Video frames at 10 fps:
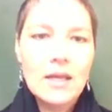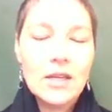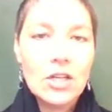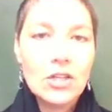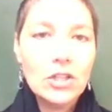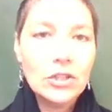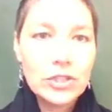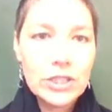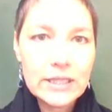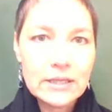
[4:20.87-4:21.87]
The
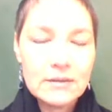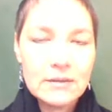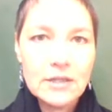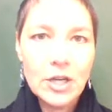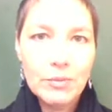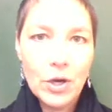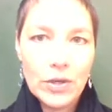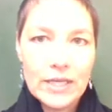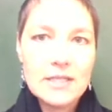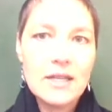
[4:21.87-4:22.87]
conclusion
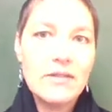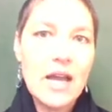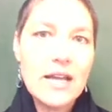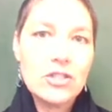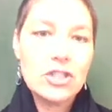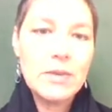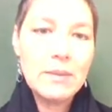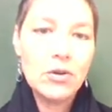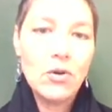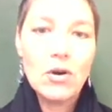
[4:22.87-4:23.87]
component of the iSearch
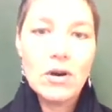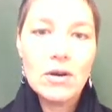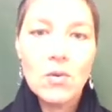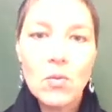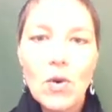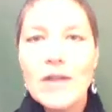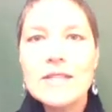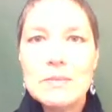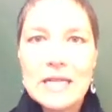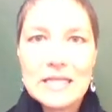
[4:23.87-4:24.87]
paper, or what
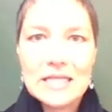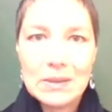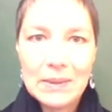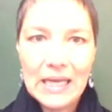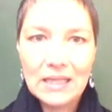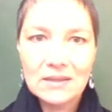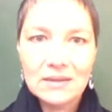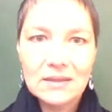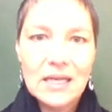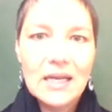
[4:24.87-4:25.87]
this means to me.
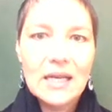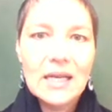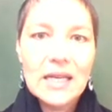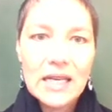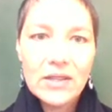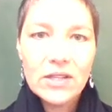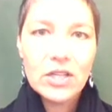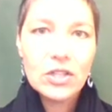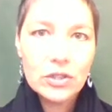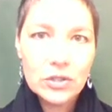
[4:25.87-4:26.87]
In the
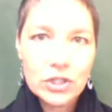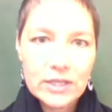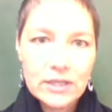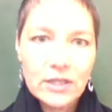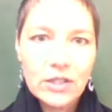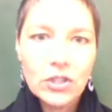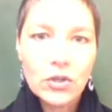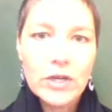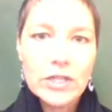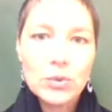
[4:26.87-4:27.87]
conclusion,
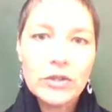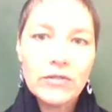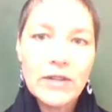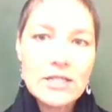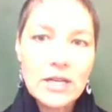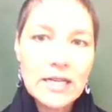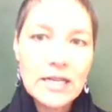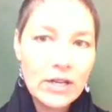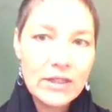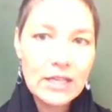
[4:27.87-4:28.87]
you're going to reflect on
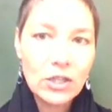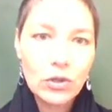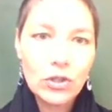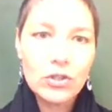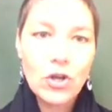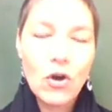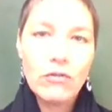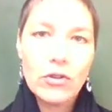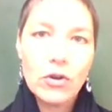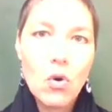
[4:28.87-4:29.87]
everything you learned
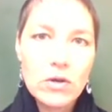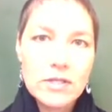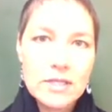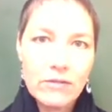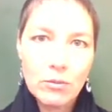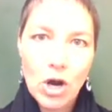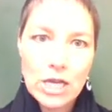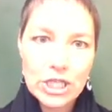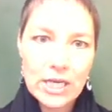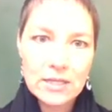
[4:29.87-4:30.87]
over the course of the
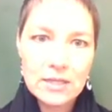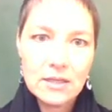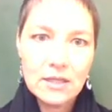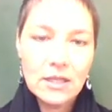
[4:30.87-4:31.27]
project.